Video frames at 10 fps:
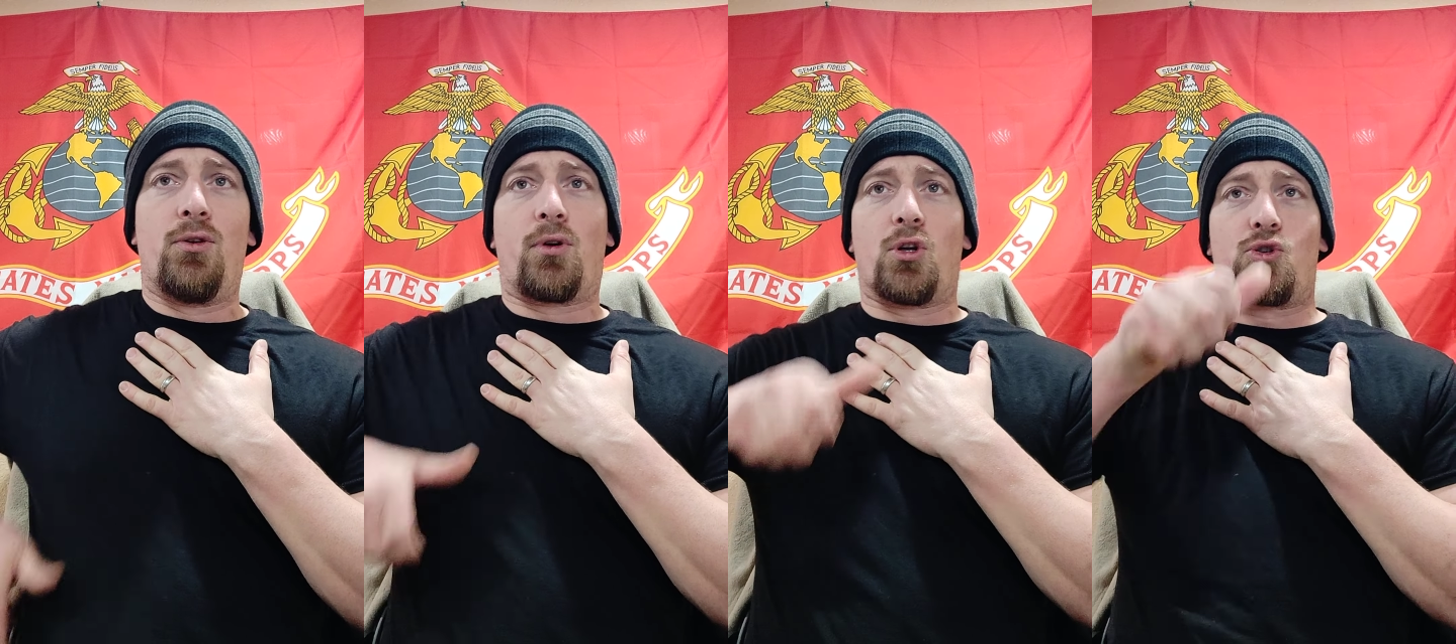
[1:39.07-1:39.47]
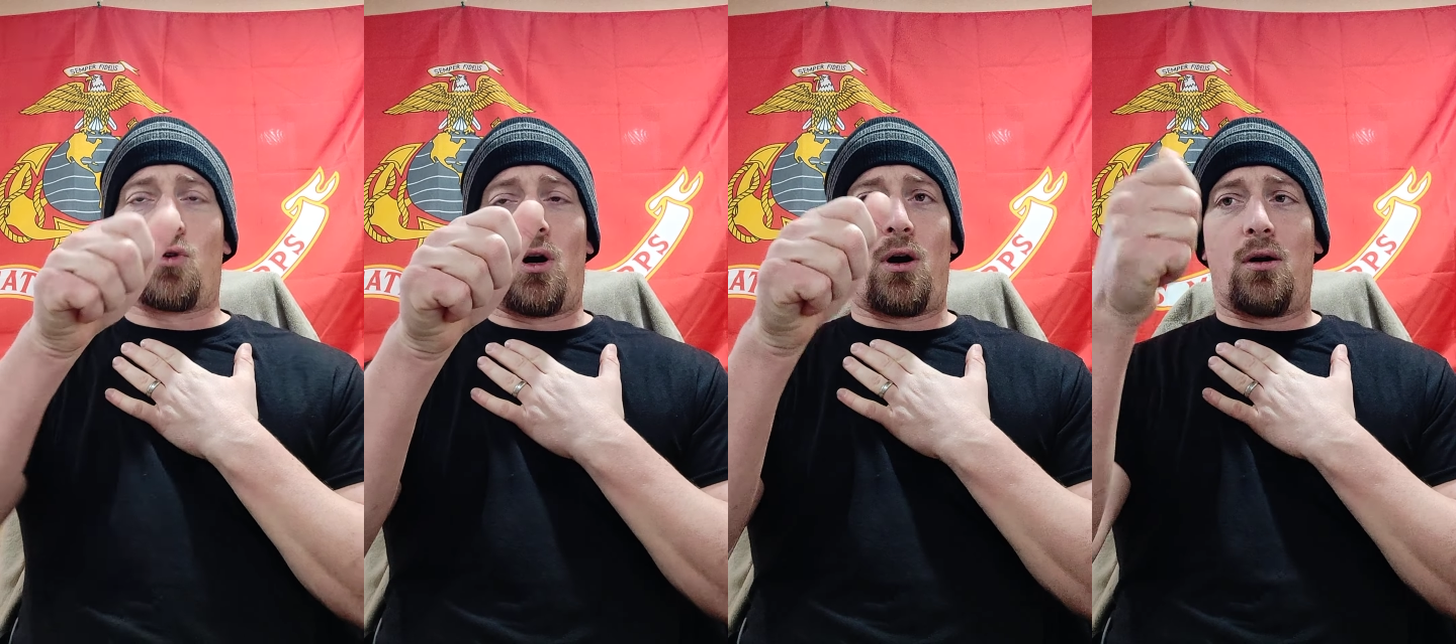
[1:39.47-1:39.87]
You can
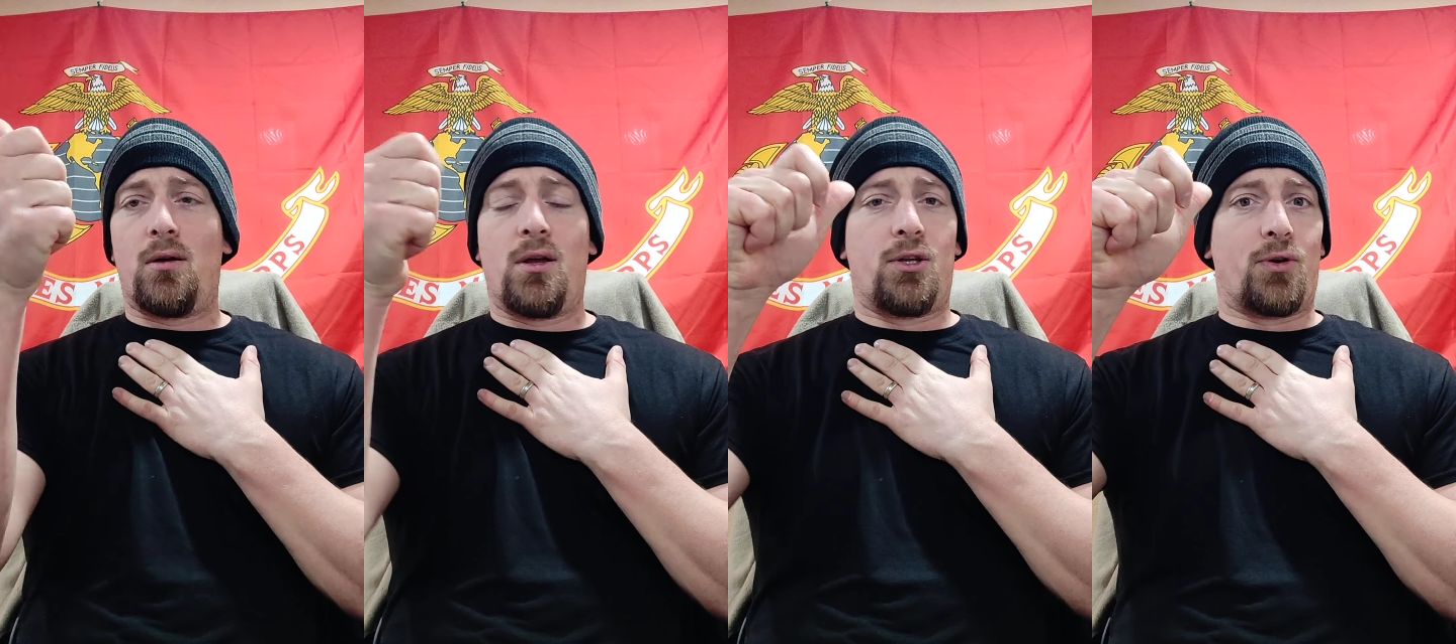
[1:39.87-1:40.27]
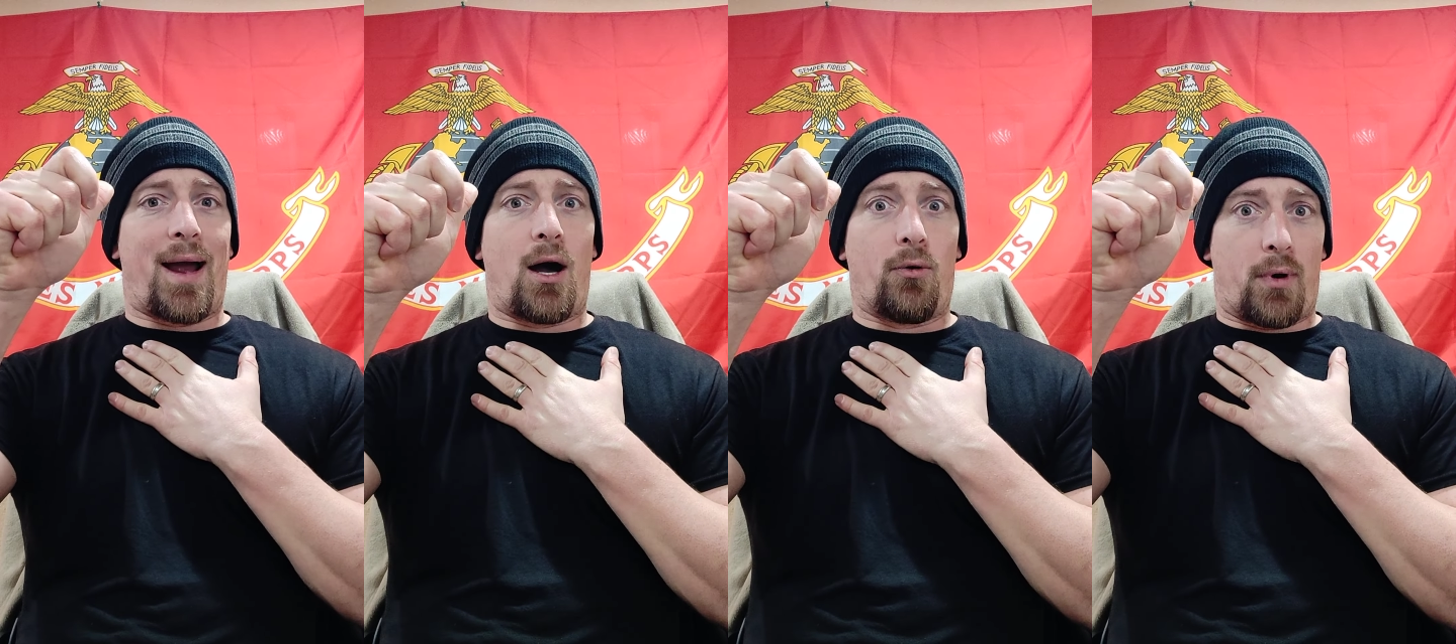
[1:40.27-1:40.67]
draw. You're
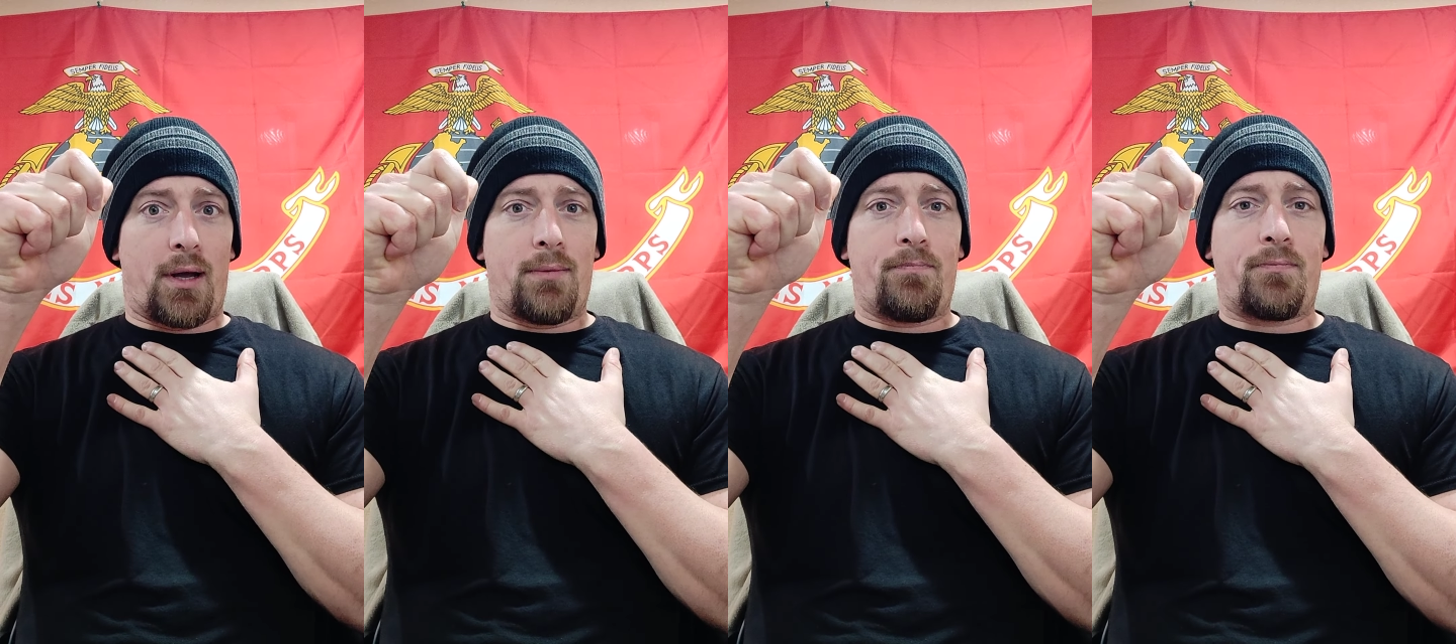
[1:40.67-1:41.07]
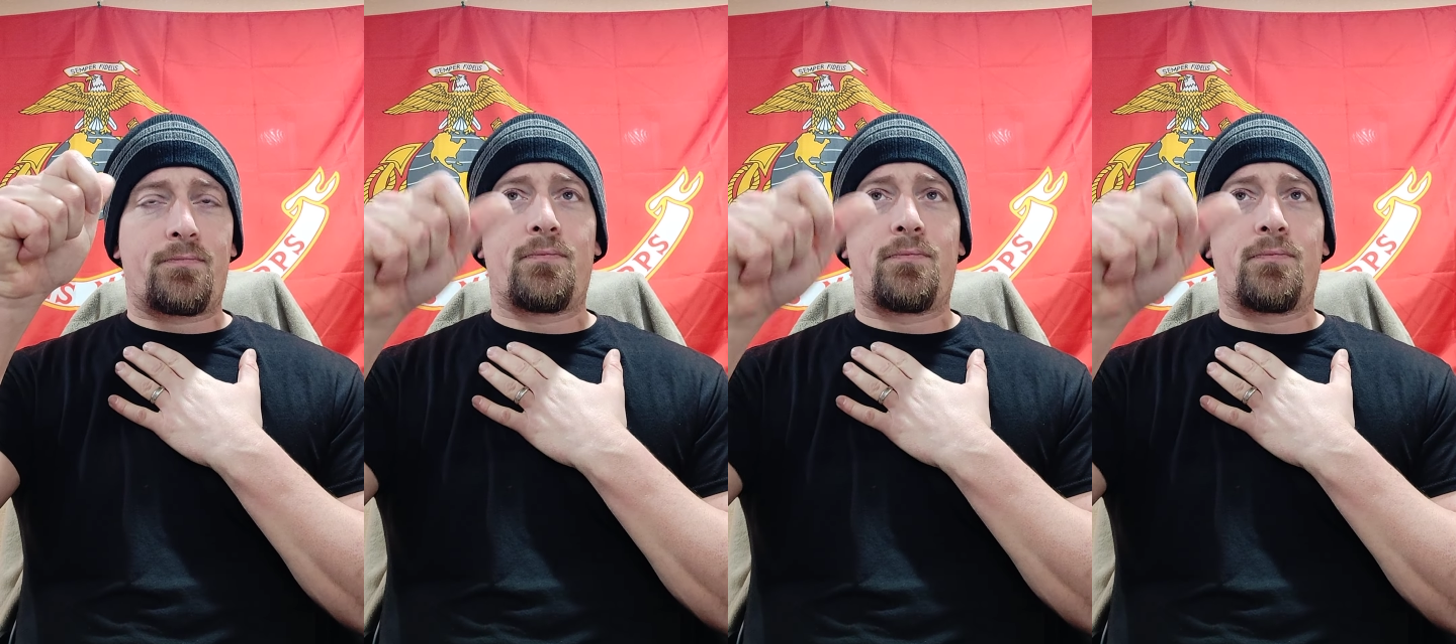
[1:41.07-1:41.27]
out, right?